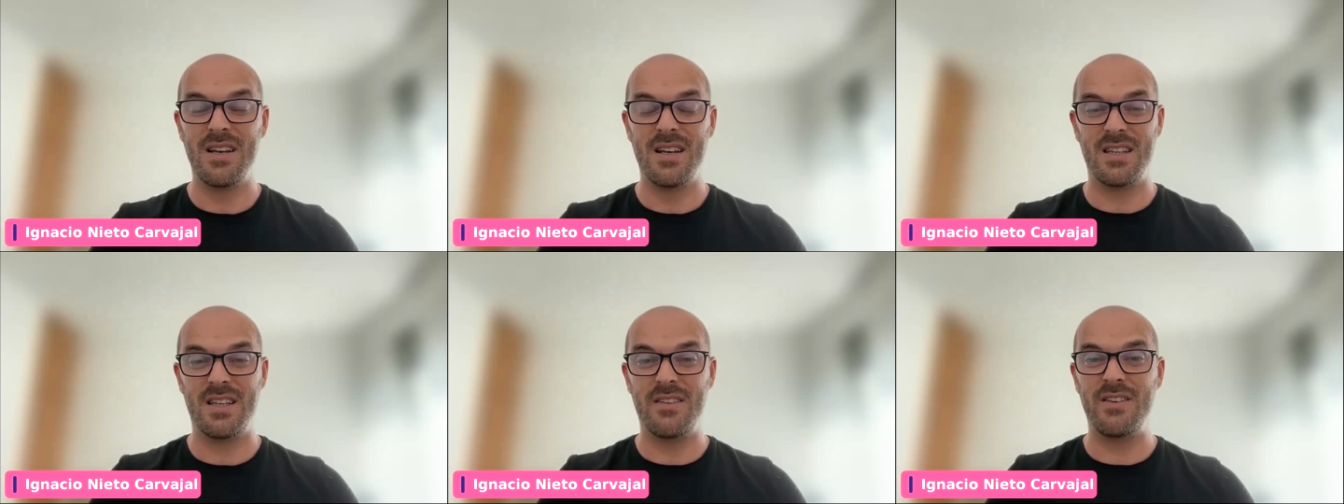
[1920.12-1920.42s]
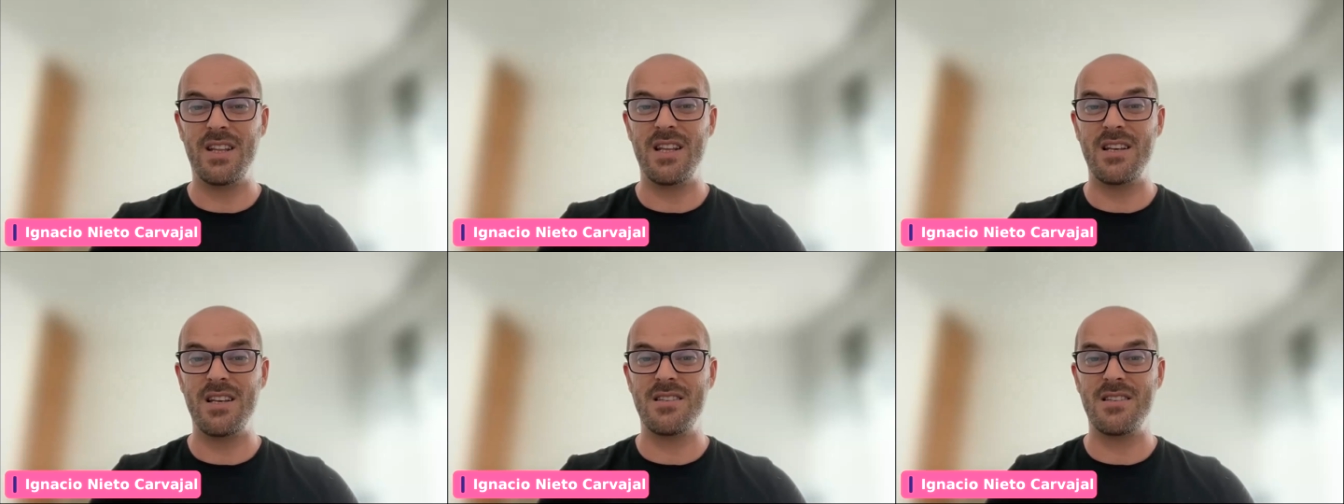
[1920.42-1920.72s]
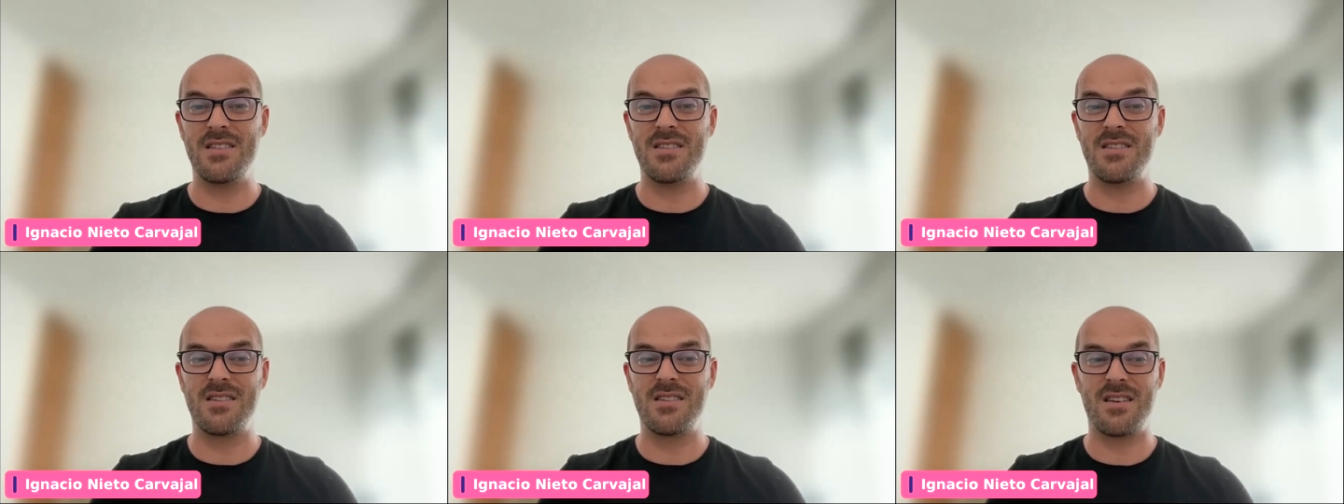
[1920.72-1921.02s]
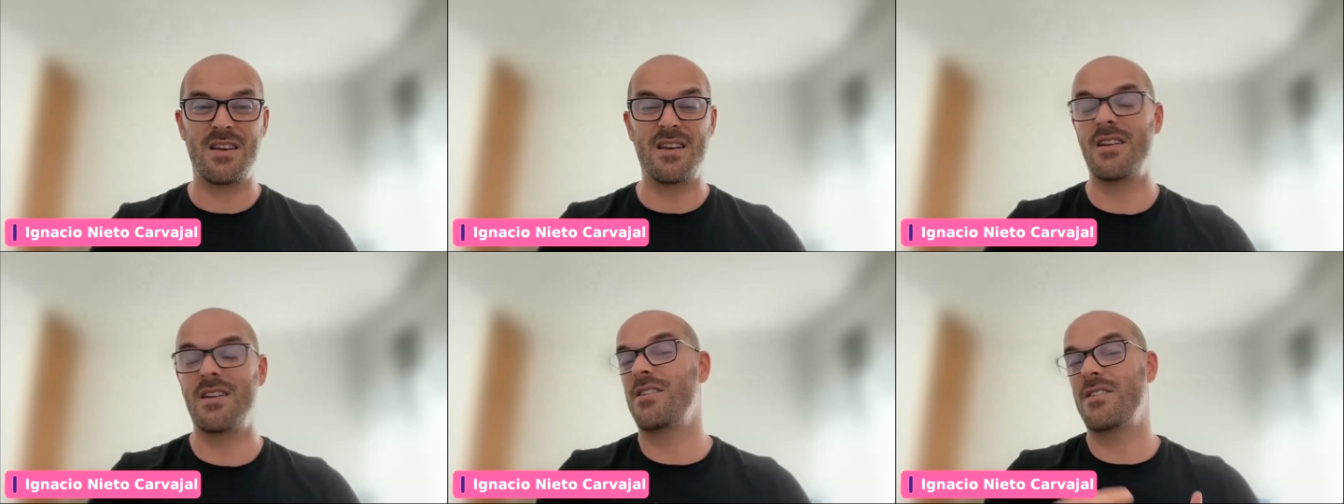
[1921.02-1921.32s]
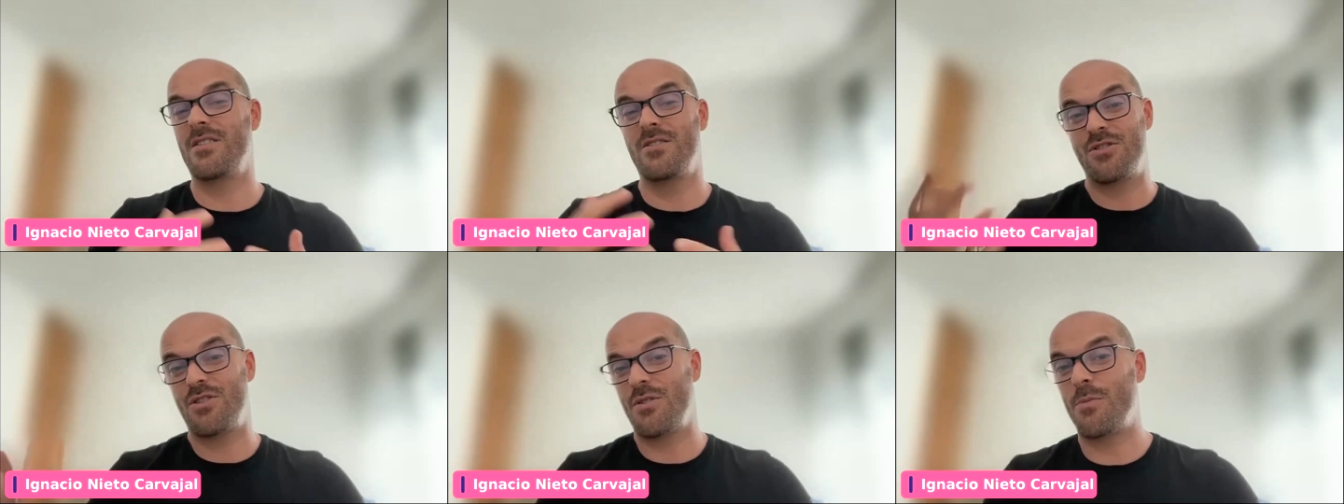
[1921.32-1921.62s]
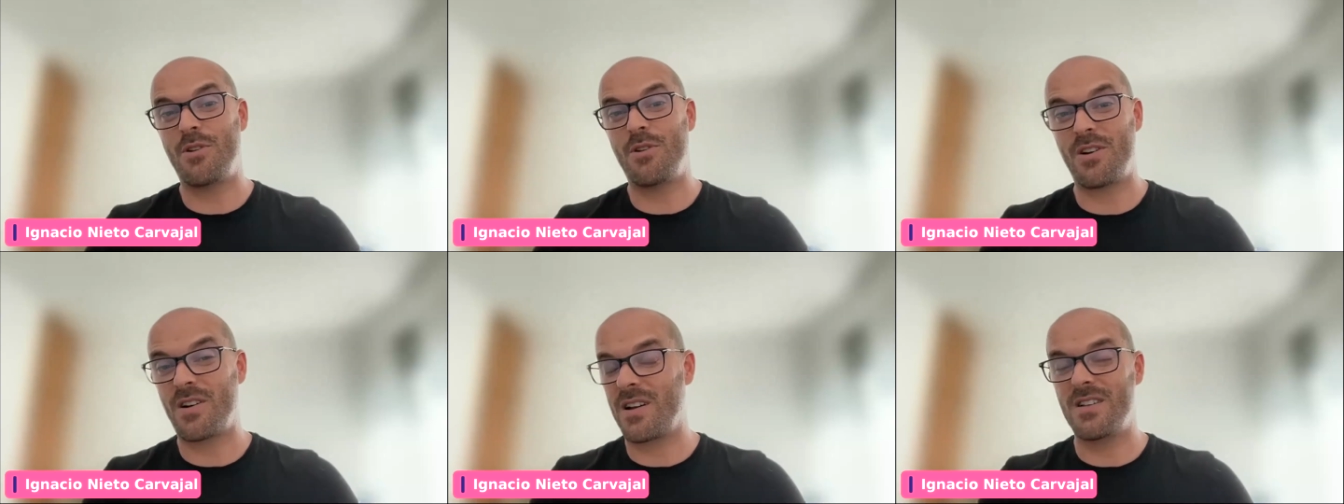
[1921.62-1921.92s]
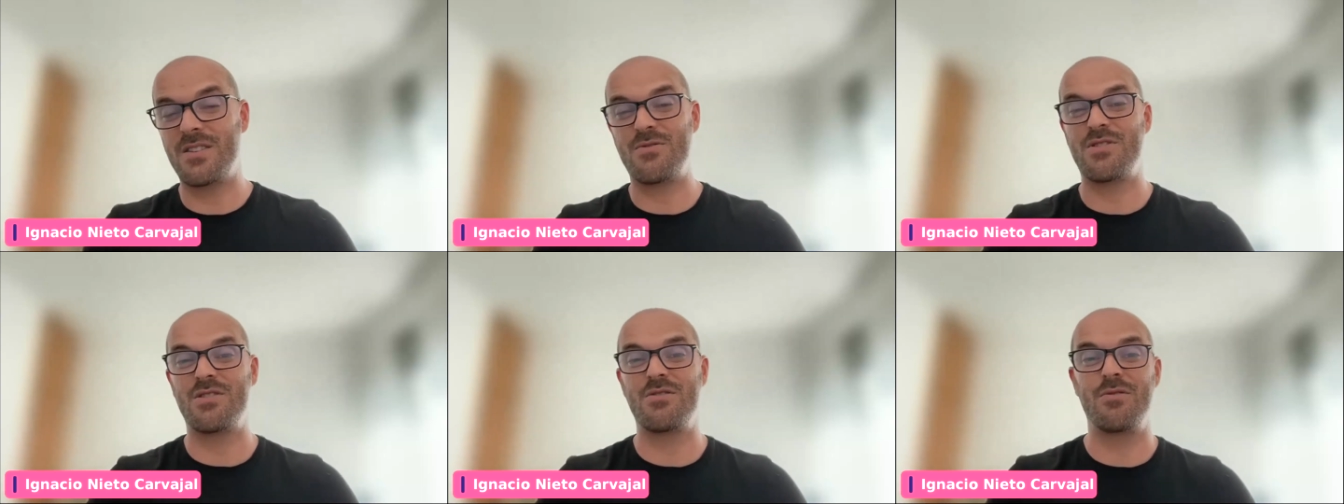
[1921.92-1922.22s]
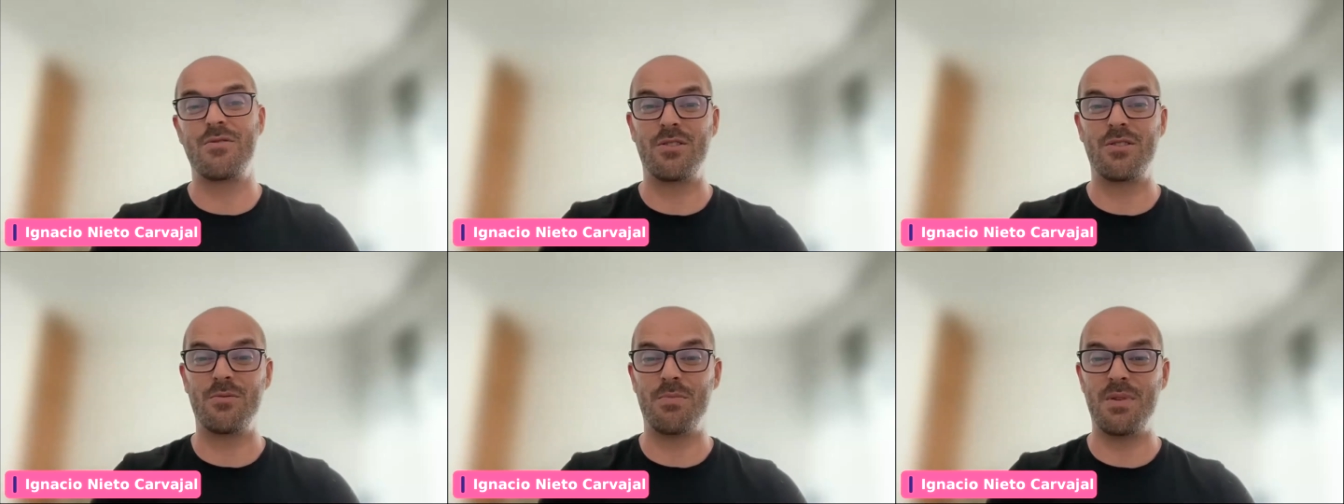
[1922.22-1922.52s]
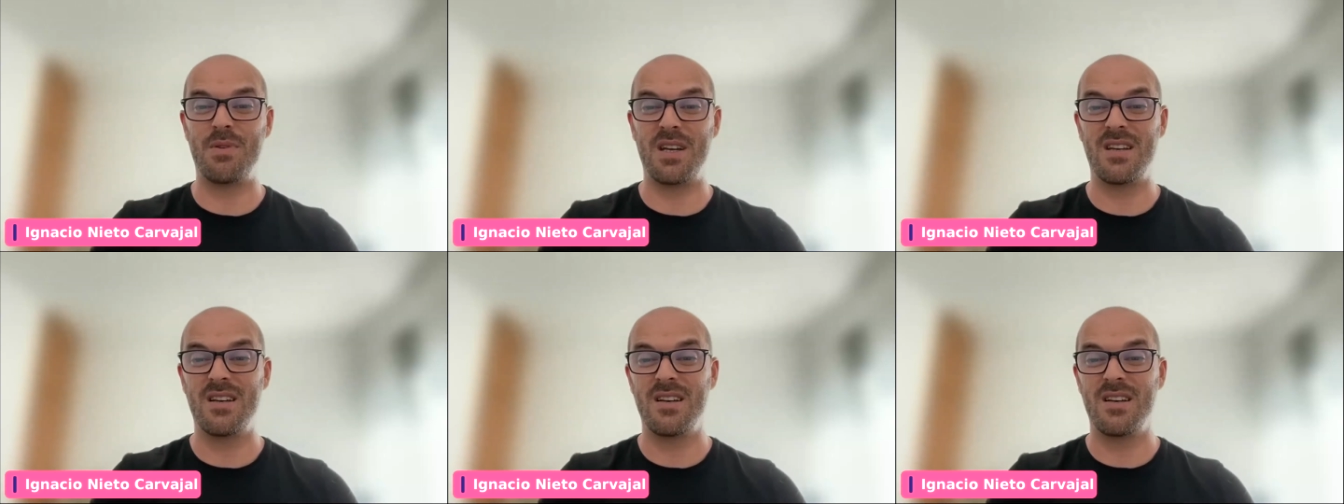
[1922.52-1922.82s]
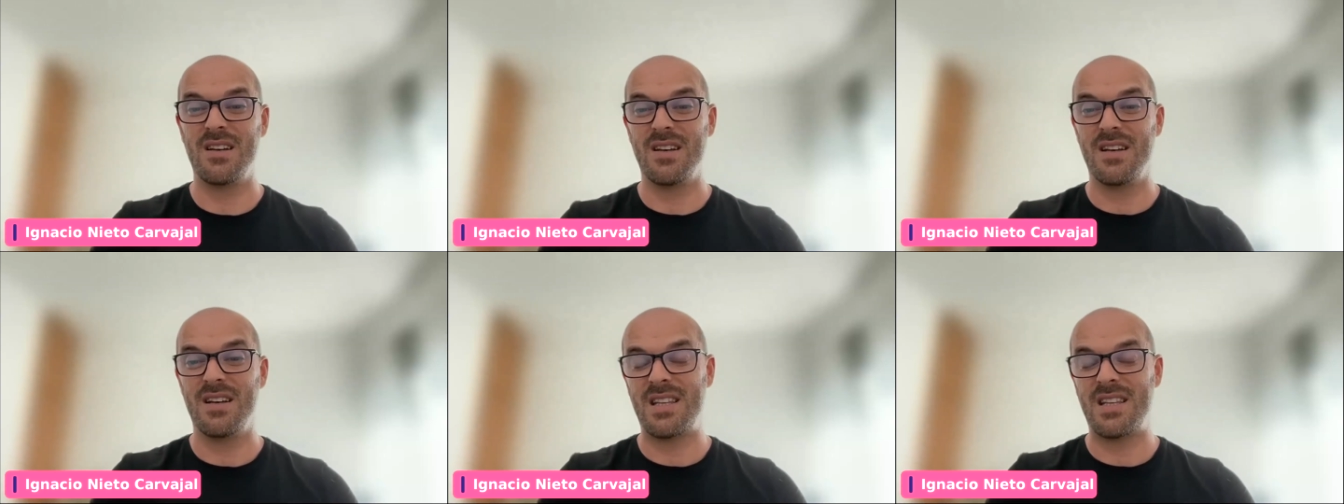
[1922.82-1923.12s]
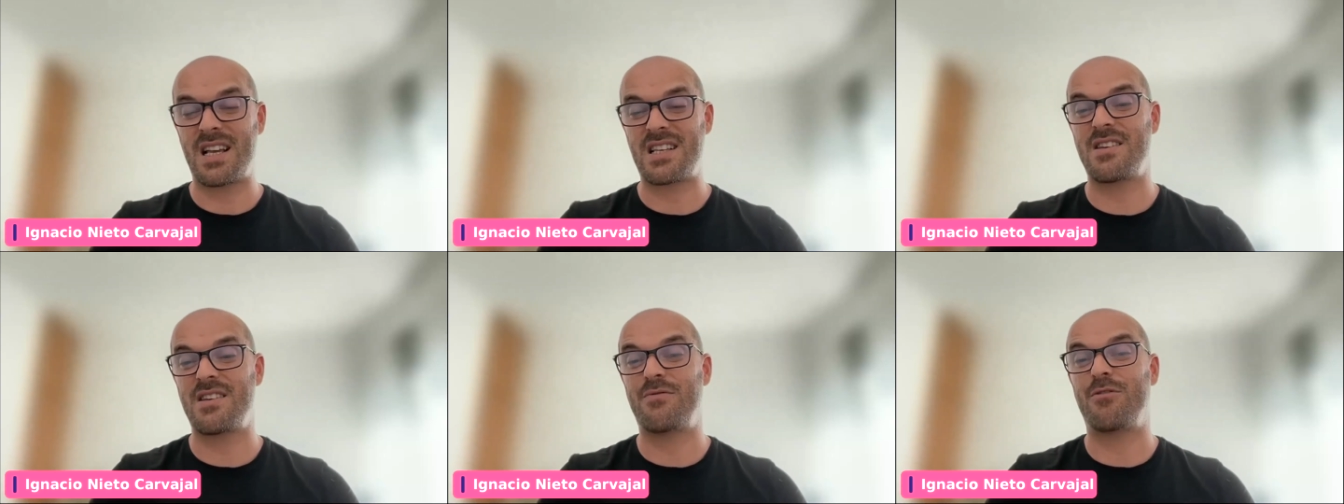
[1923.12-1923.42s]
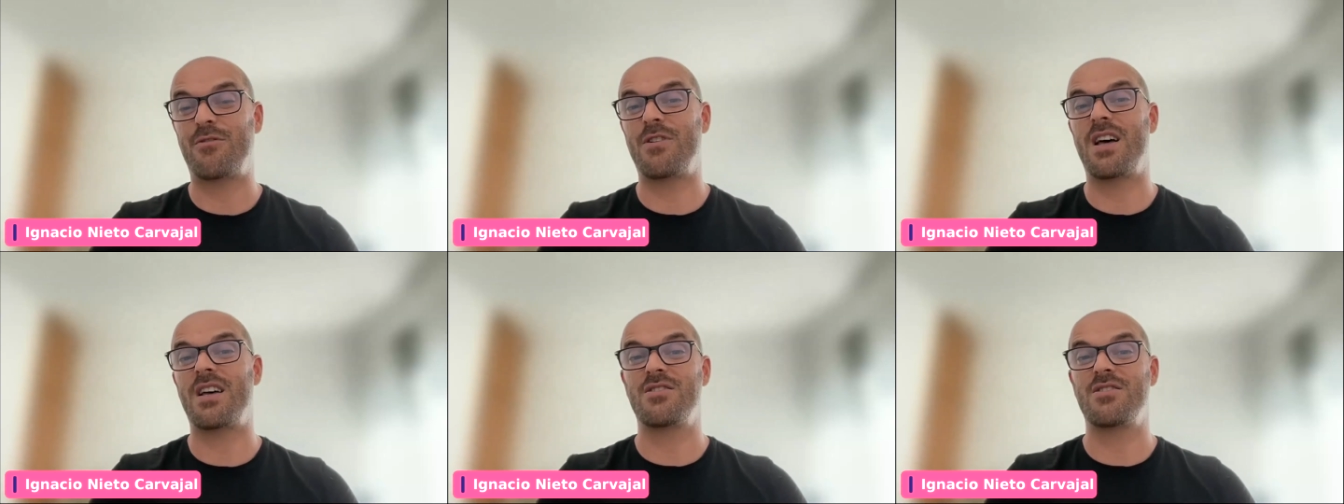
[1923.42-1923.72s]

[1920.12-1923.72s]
dividends, and in some other countries, you need to pay taxes for that.